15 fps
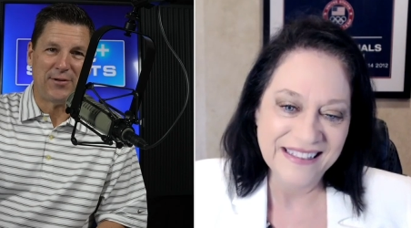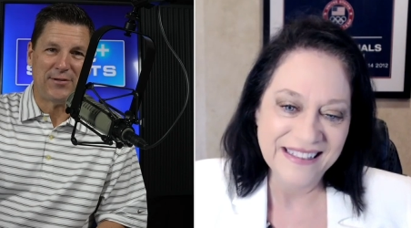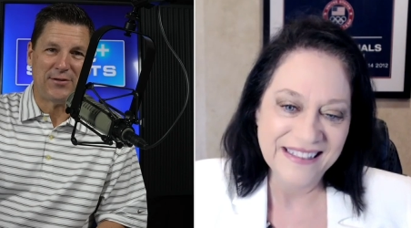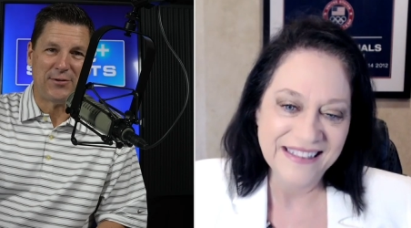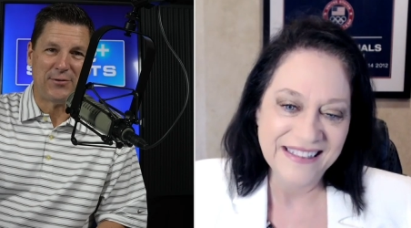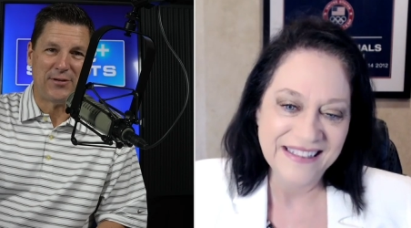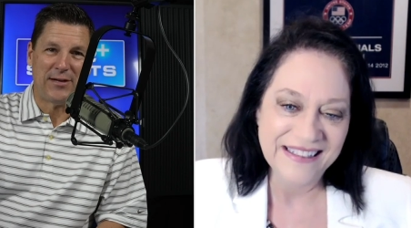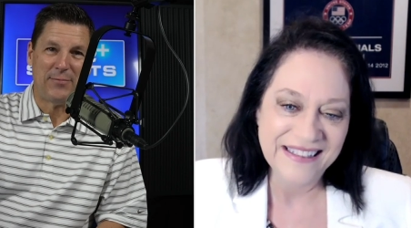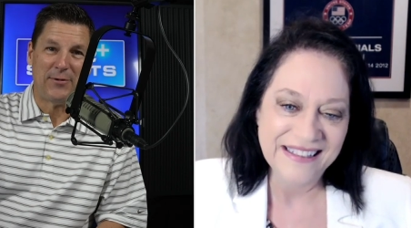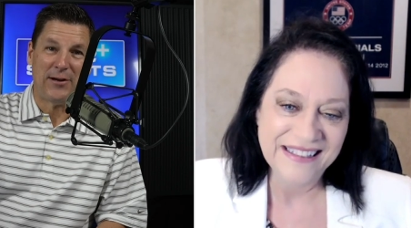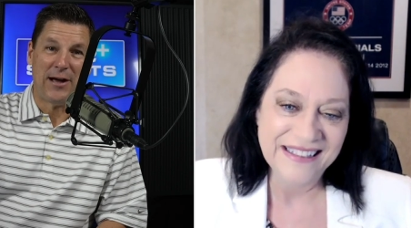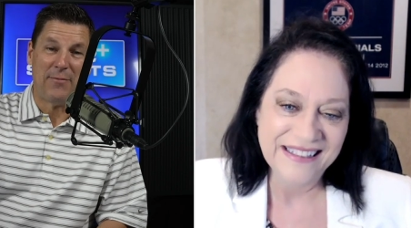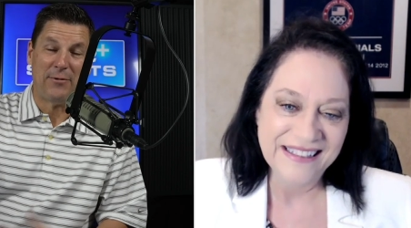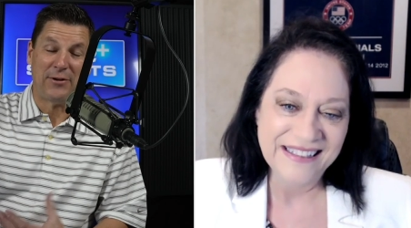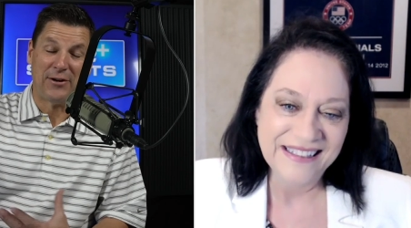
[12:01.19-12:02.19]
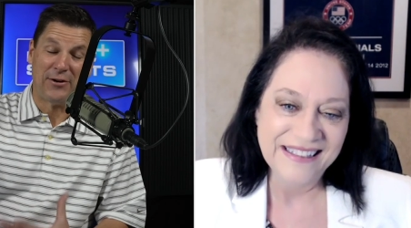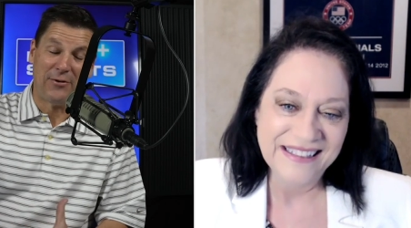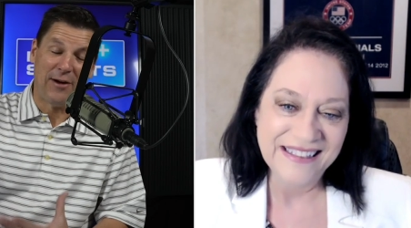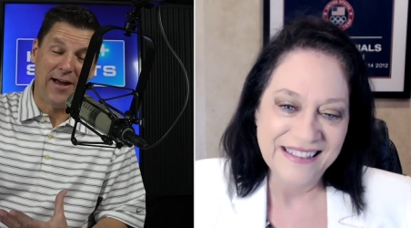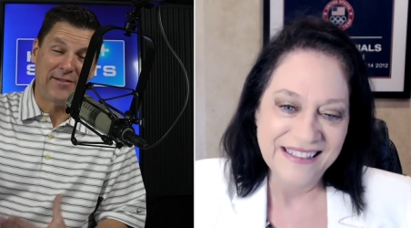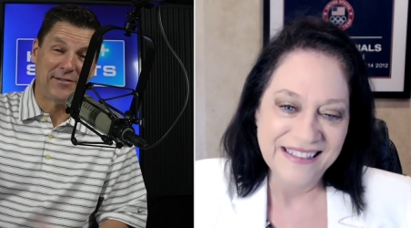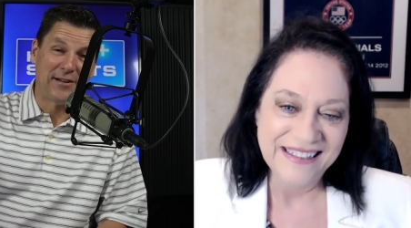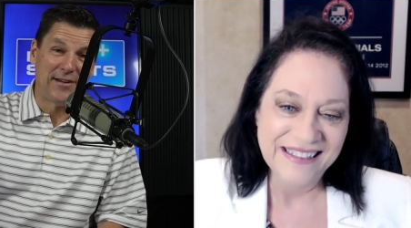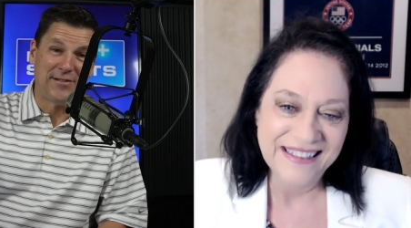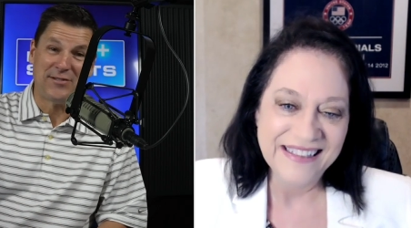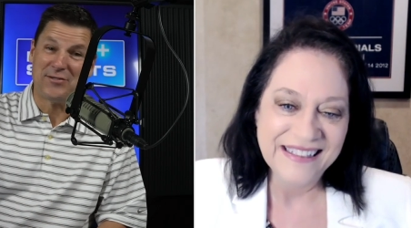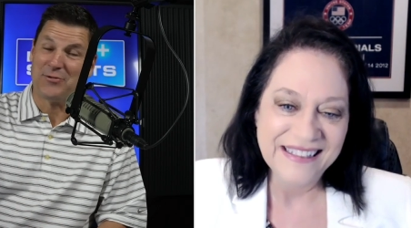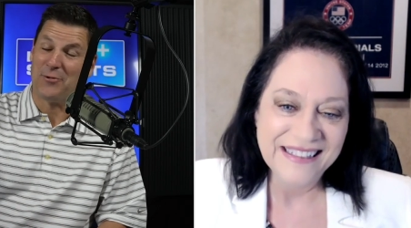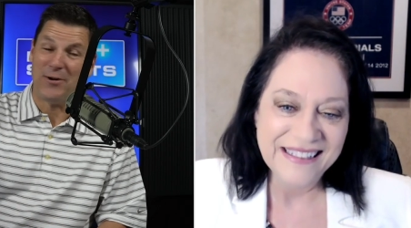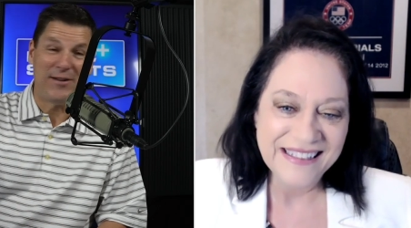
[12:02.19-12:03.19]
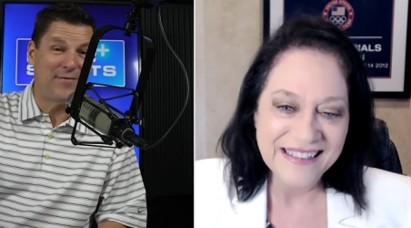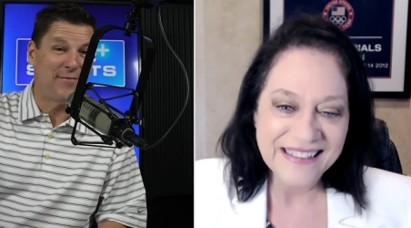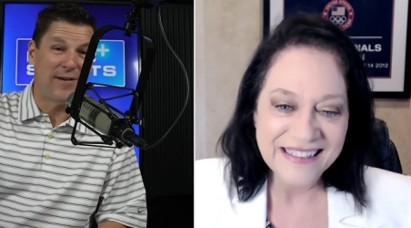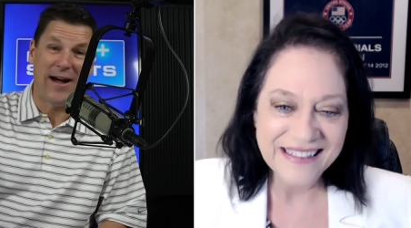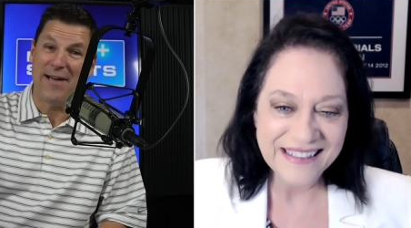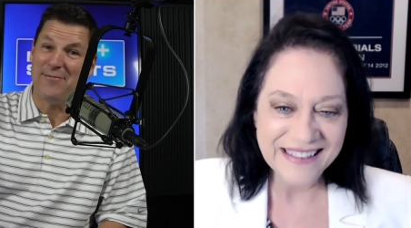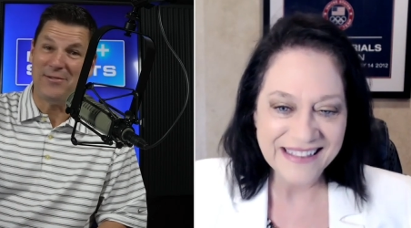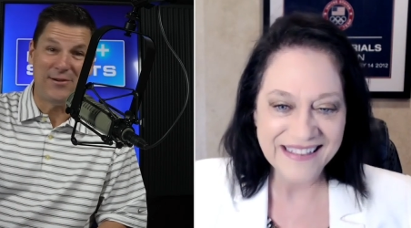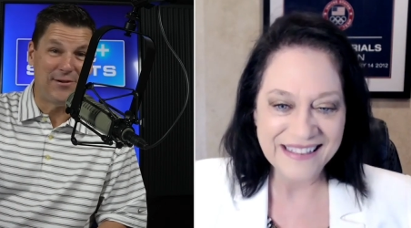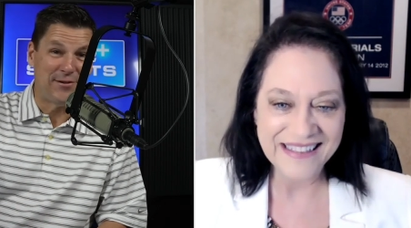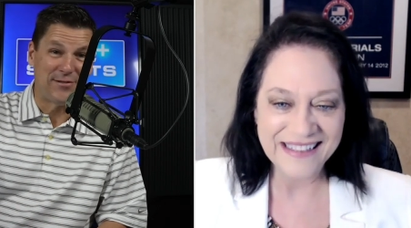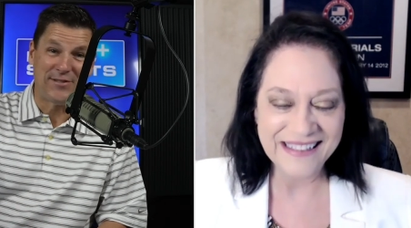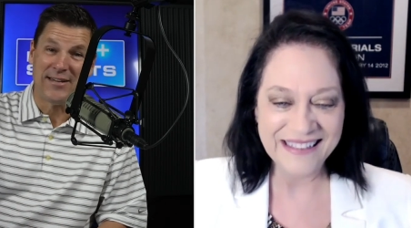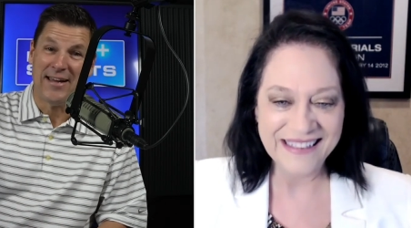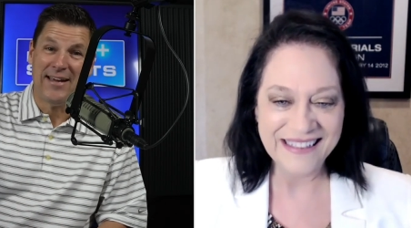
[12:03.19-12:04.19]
Speaker 1: So keep it up, and congratulations, 25 years.